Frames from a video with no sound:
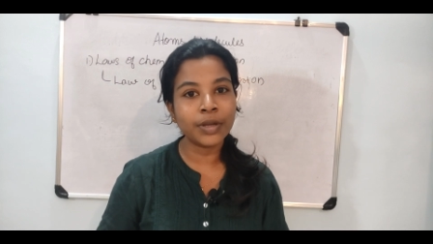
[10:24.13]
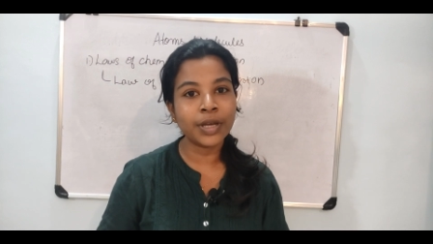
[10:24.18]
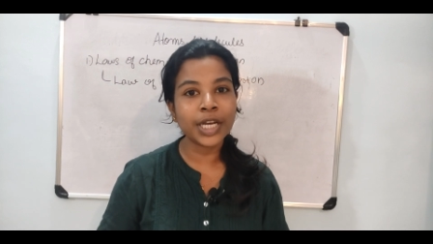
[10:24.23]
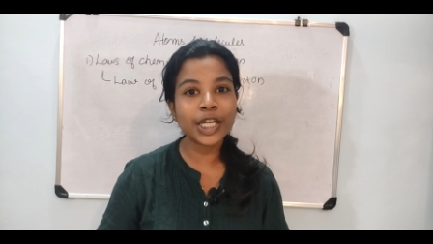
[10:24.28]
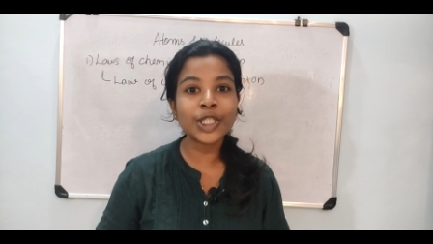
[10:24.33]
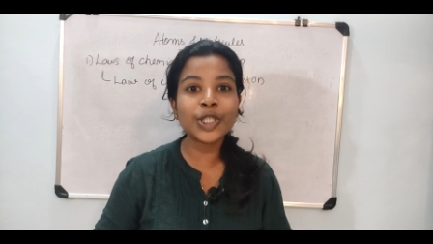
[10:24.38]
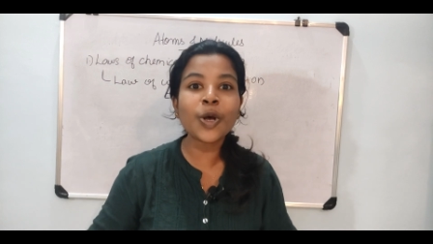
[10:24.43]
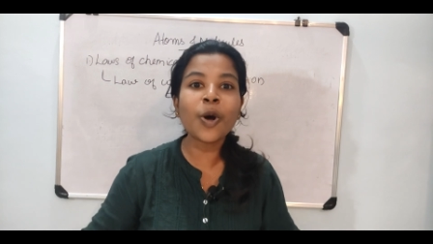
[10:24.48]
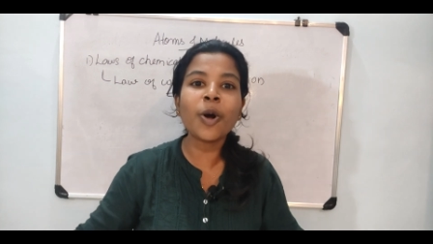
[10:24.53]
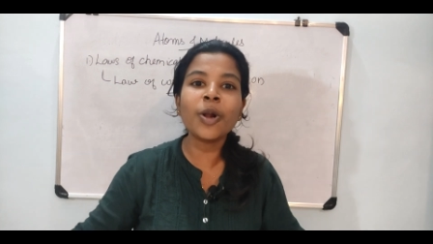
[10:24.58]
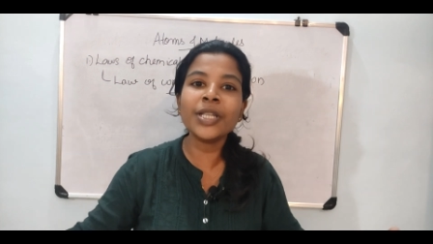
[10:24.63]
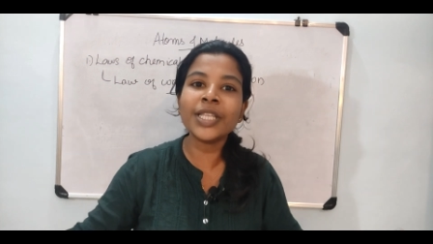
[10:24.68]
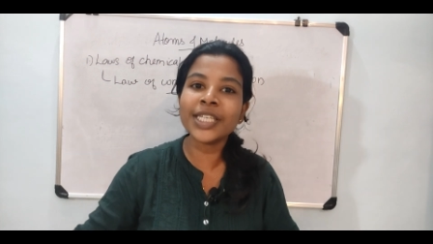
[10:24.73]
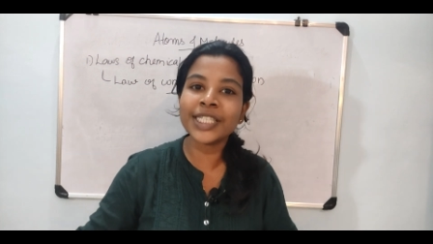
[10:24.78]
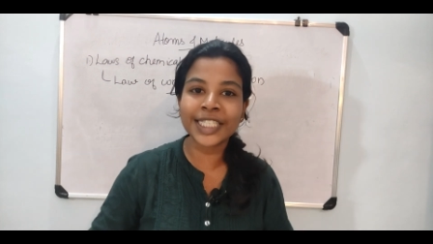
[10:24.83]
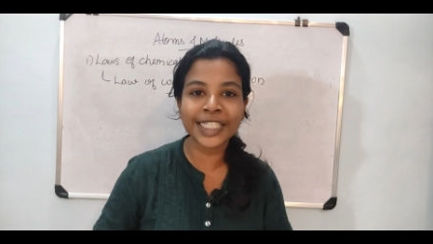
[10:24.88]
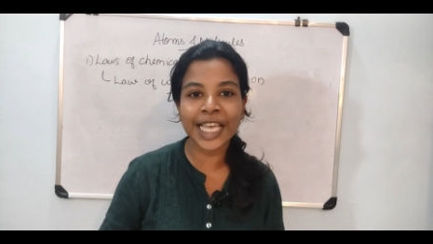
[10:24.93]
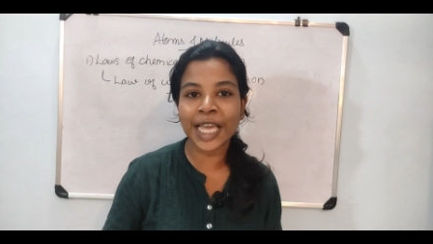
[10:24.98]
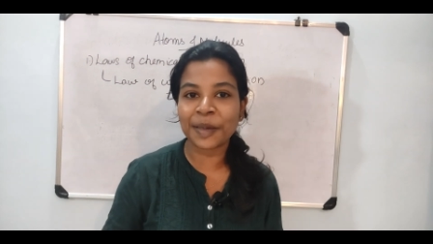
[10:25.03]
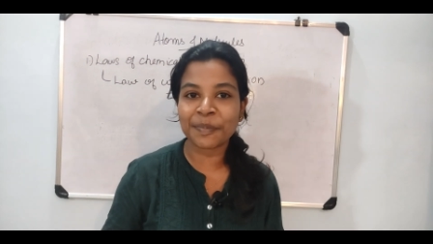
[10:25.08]
It's all the
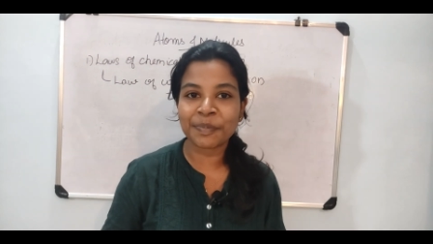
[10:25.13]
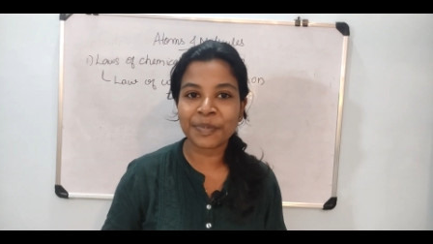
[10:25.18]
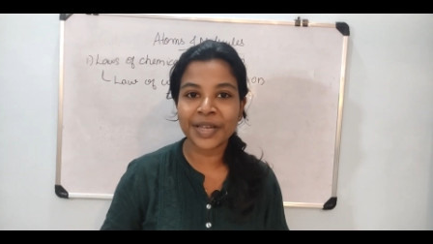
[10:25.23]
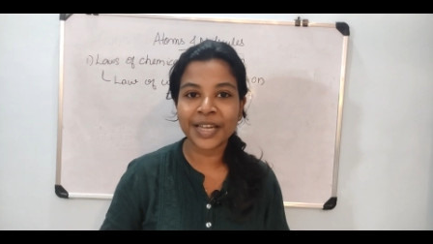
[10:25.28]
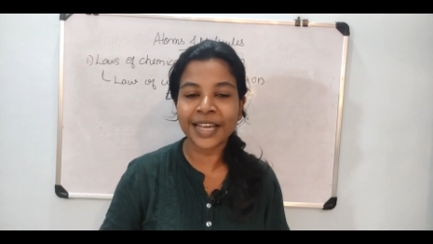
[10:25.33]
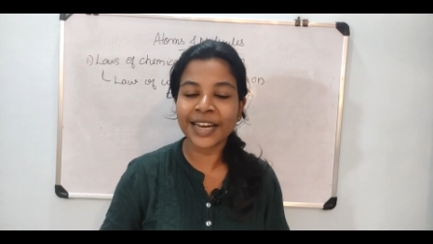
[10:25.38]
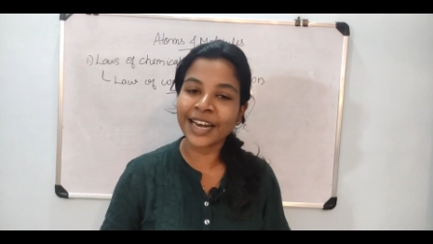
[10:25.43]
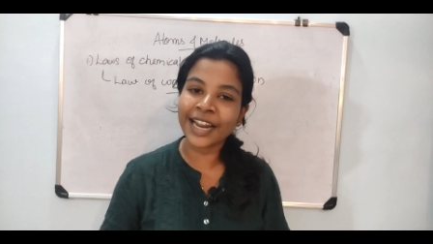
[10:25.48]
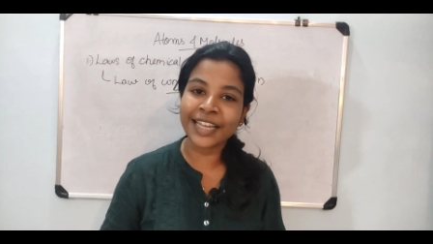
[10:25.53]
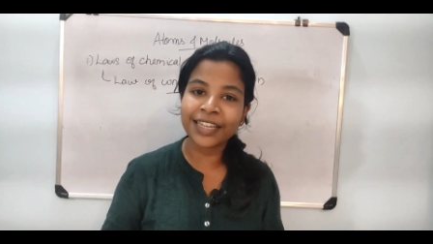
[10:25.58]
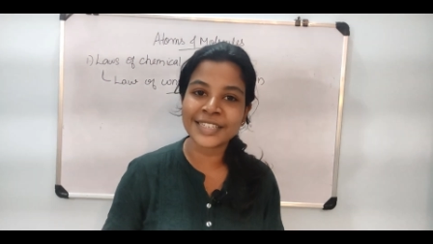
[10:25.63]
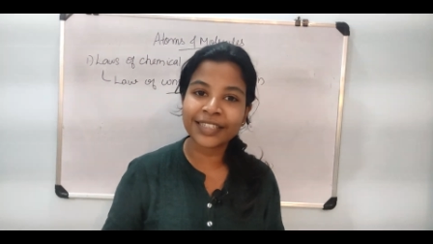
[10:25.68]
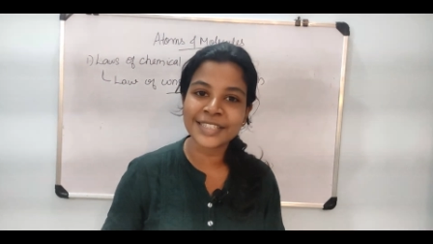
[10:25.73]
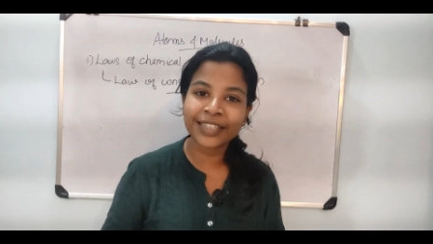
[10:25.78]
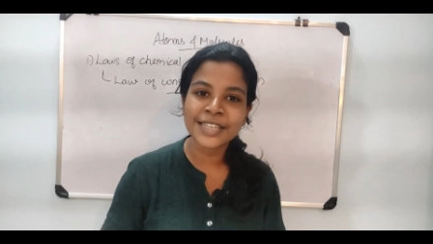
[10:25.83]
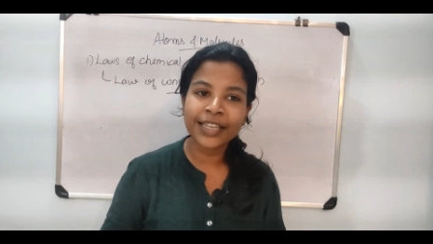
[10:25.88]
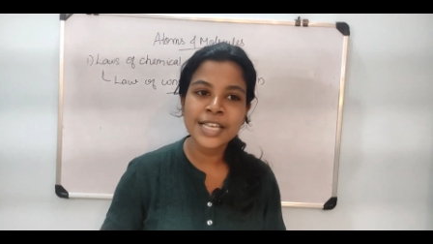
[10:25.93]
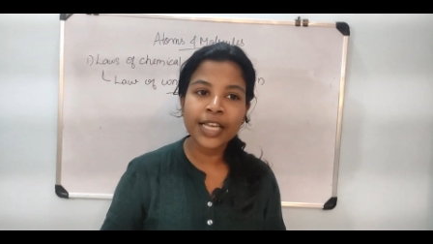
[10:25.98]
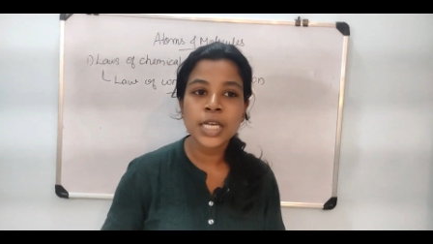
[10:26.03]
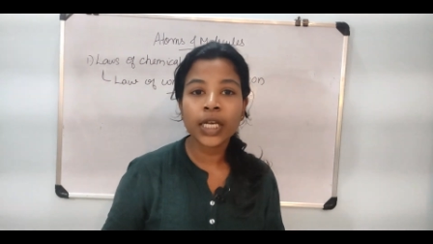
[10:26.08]
same,
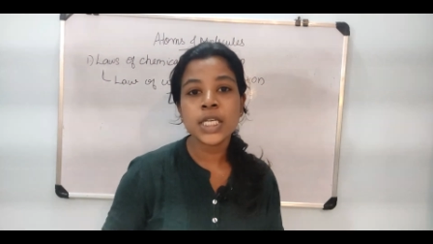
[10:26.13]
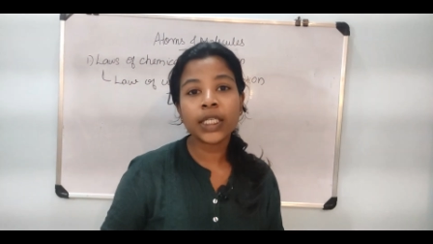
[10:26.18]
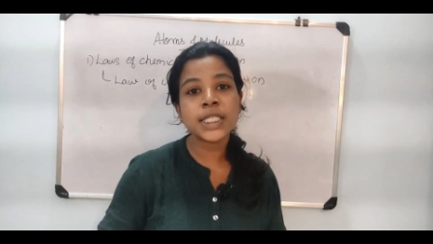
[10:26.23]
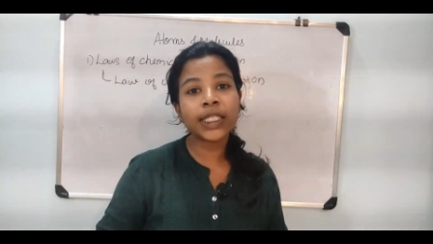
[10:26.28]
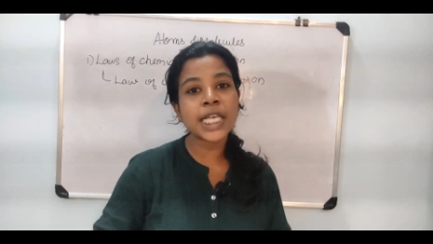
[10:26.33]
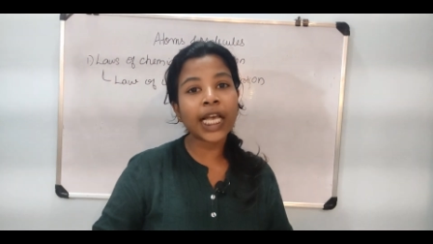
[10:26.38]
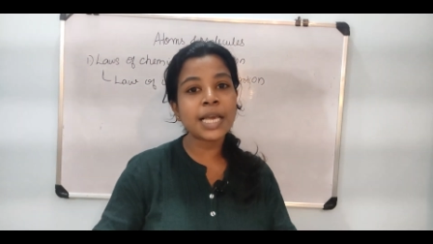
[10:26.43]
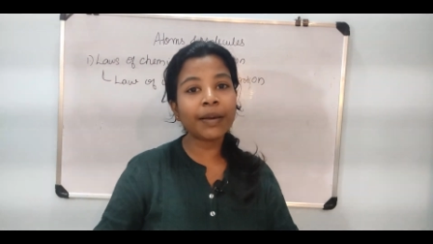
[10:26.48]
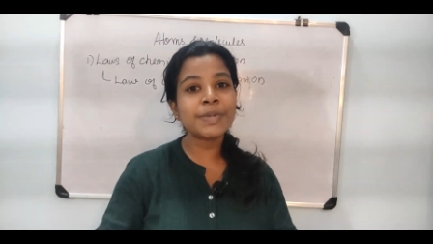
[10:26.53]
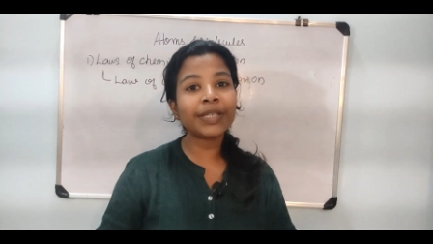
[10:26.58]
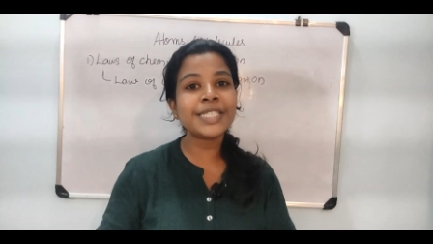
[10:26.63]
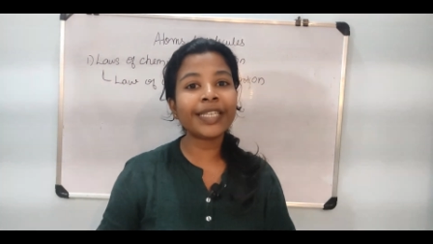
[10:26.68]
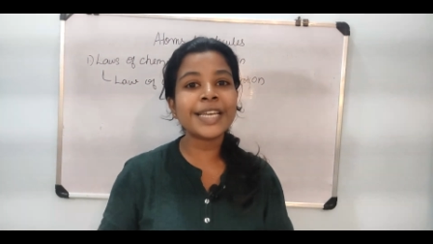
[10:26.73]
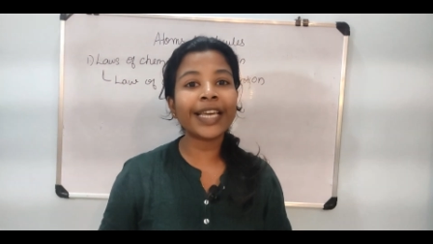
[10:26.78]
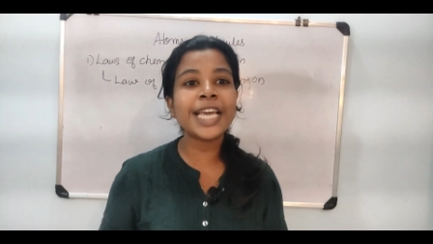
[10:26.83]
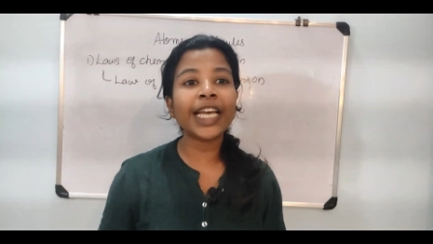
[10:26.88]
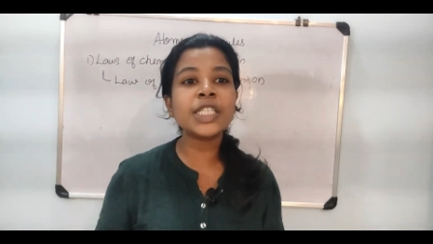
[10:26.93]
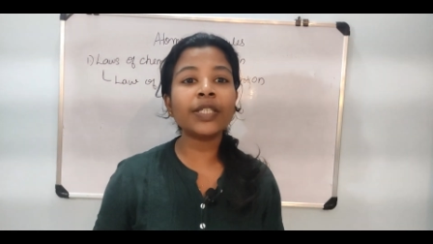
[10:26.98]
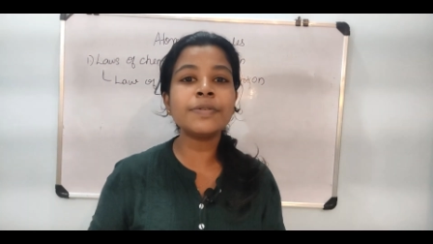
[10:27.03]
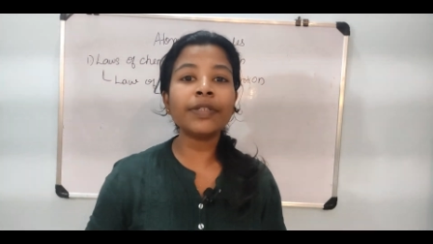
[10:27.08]
right? Same is the
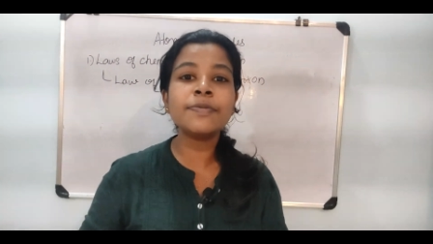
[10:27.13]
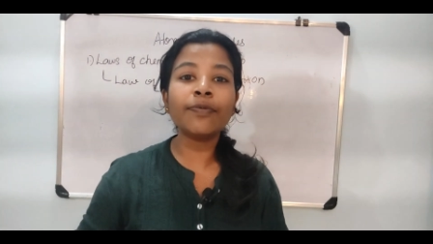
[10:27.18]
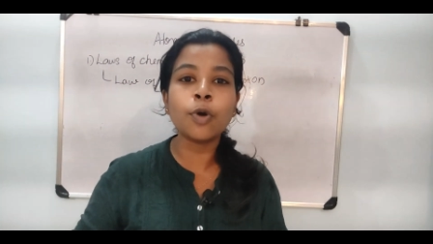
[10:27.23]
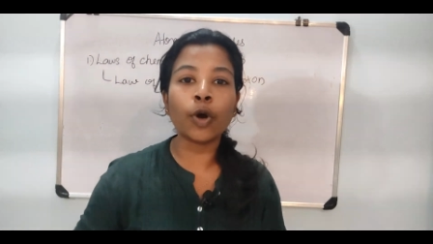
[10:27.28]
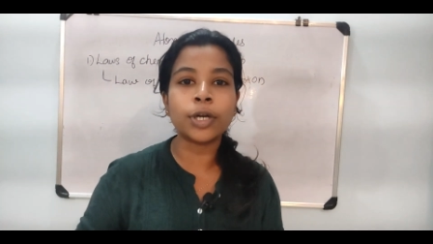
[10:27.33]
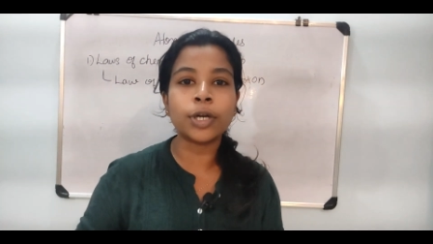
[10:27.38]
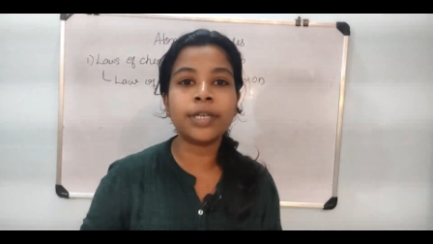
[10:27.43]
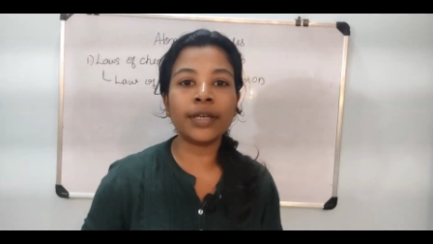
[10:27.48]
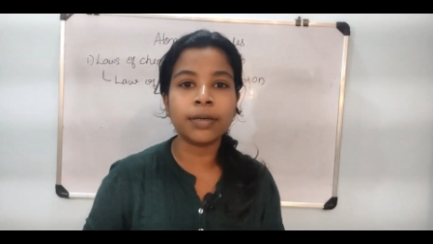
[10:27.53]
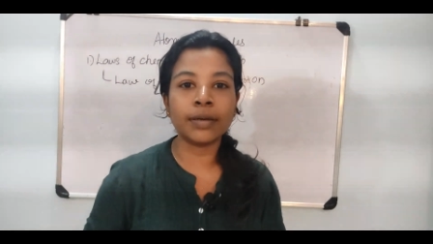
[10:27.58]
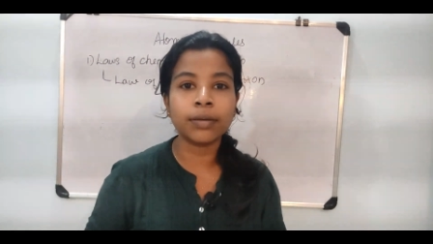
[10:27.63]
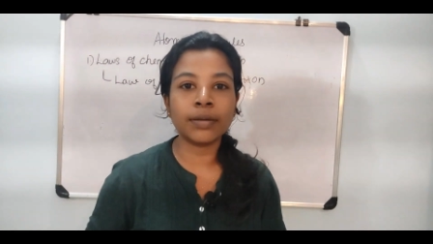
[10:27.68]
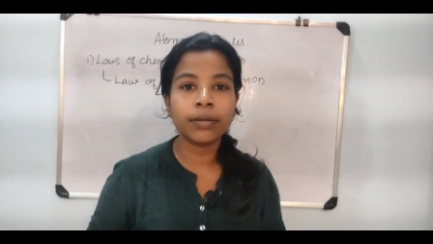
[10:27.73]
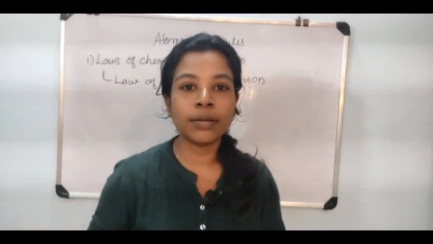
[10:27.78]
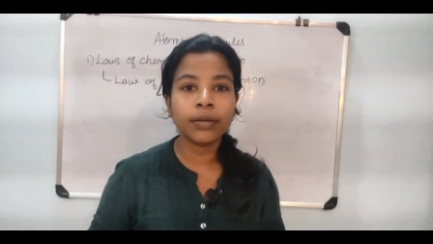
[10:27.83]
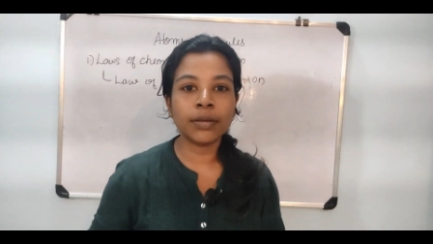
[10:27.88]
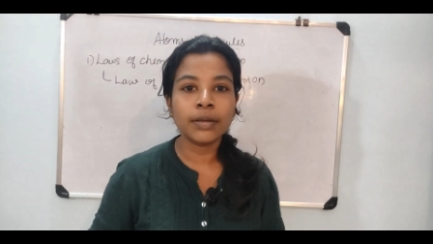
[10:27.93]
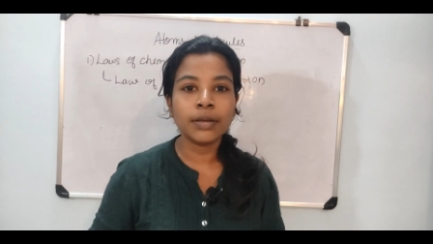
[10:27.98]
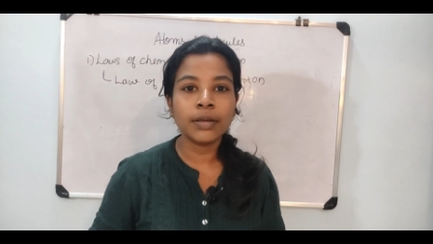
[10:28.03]
case with water.